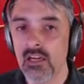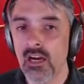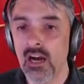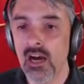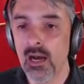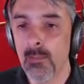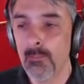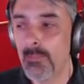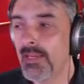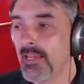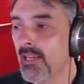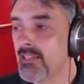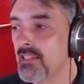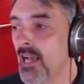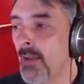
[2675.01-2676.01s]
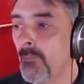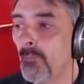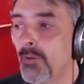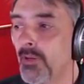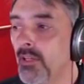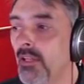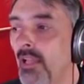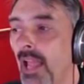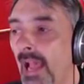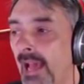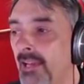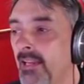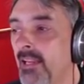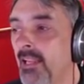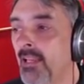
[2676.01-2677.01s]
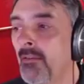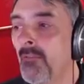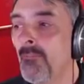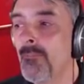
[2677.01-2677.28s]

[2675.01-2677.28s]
Um, because I'm pretty... Attican,